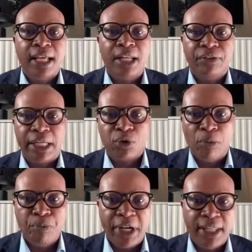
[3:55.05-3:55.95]
and we can
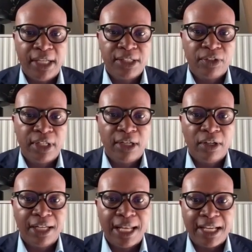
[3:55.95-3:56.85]
compare that
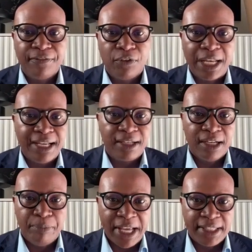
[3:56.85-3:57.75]
on a like-for-like
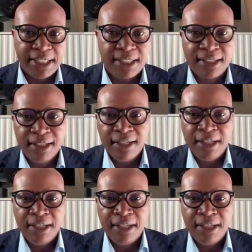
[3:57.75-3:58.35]
basis,